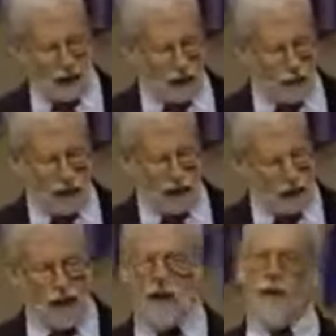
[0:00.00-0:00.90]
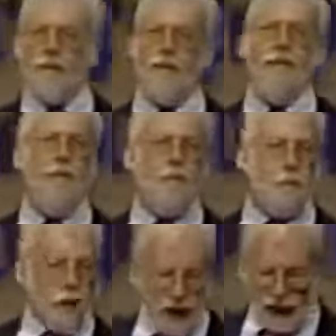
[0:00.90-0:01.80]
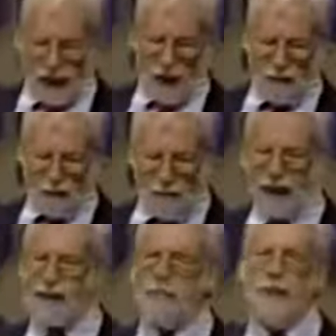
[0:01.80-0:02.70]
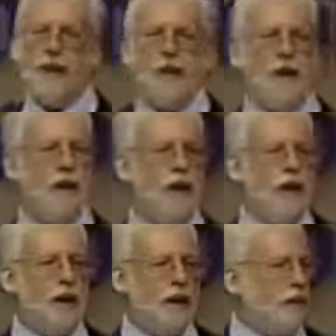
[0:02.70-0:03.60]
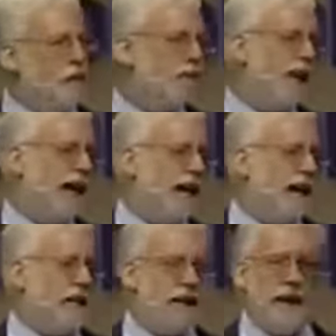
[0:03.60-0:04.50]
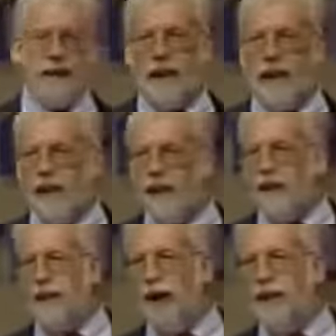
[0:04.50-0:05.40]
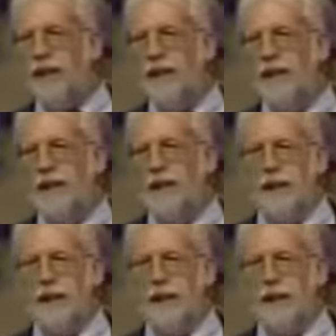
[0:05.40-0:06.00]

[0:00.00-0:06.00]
tell you because if you read Albert Pike's material, you will find out that he's an antichrist,